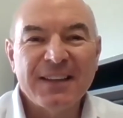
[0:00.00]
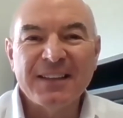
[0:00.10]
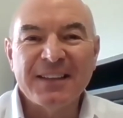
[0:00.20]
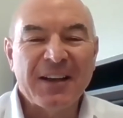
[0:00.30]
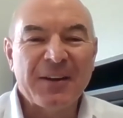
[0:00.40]

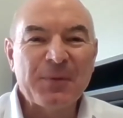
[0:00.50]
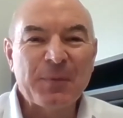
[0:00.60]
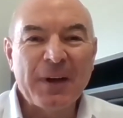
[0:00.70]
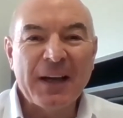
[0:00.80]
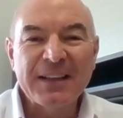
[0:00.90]
Yeah, we're
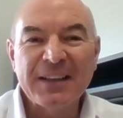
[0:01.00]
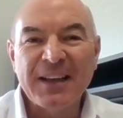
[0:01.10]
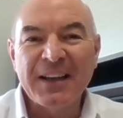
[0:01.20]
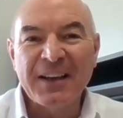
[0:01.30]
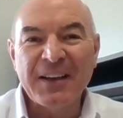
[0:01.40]
back.
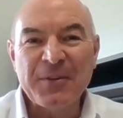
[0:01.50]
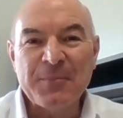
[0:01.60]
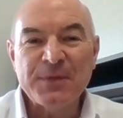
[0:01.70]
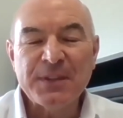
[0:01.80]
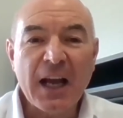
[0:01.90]

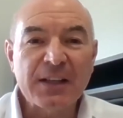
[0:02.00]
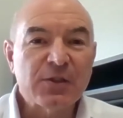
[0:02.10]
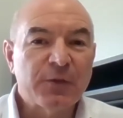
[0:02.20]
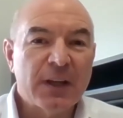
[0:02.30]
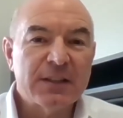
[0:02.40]

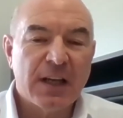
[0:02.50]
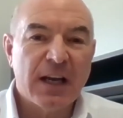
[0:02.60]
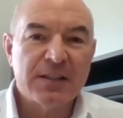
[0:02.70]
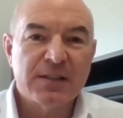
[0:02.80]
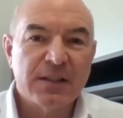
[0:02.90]
So
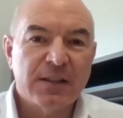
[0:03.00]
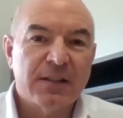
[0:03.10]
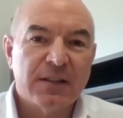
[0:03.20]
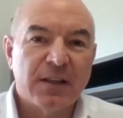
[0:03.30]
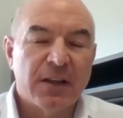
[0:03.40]

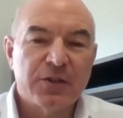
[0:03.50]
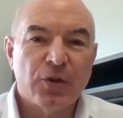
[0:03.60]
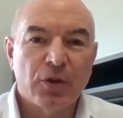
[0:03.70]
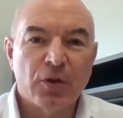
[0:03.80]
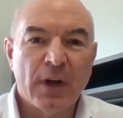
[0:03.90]
fantastic
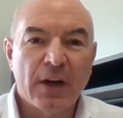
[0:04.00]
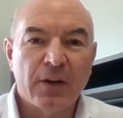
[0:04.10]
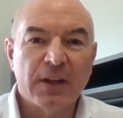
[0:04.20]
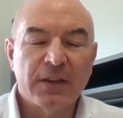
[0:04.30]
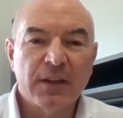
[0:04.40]

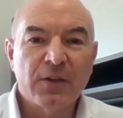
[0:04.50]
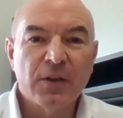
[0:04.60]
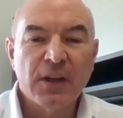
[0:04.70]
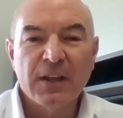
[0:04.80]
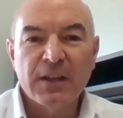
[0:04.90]
turnaround. I think
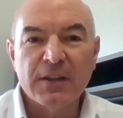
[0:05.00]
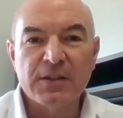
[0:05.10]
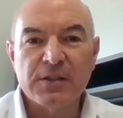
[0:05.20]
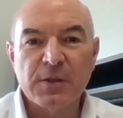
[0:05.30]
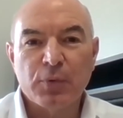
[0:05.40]
this
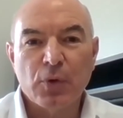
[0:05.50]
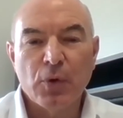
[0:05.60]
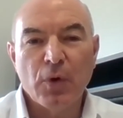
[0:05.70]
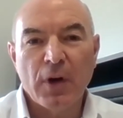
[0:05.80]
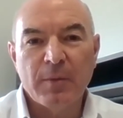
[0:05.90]
is a
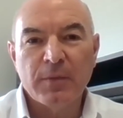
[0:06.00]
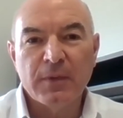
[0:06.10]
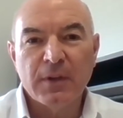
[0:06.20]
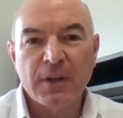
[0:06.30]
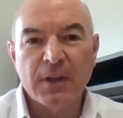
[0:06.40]

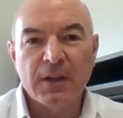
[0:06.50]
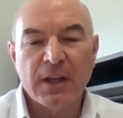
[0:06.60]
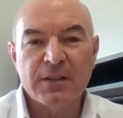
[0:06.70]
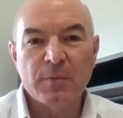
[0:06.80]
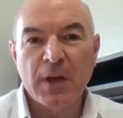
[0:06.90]
program,
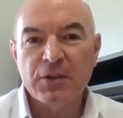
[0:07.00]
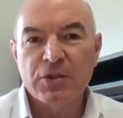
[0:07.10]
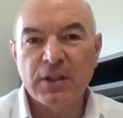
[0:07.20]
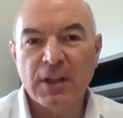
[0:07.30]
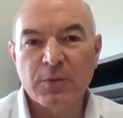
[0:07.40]
as you
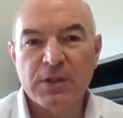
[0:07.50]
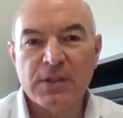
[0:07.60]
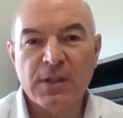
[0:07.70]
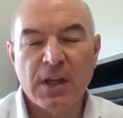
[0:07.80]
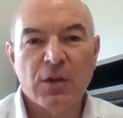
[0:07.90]
mentioned, that
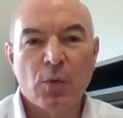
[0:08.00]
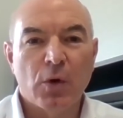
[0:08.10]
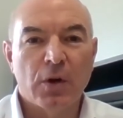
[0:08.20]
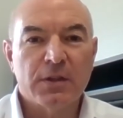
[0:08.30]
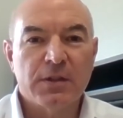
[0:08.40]
was in the
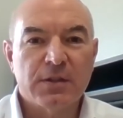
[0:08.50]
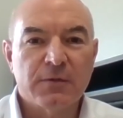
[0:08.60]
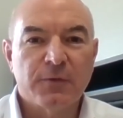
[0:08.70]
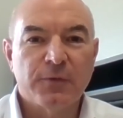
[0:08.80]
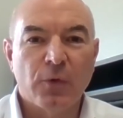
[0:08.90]
works
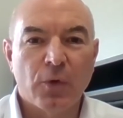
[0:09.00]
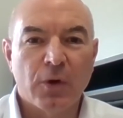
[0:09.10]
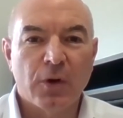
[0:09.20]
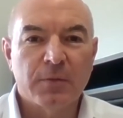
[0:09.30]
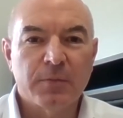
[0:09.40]

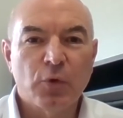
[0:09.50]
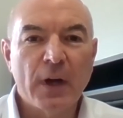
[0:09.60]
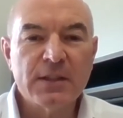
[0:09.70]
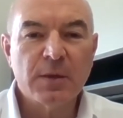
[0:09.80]
for quite some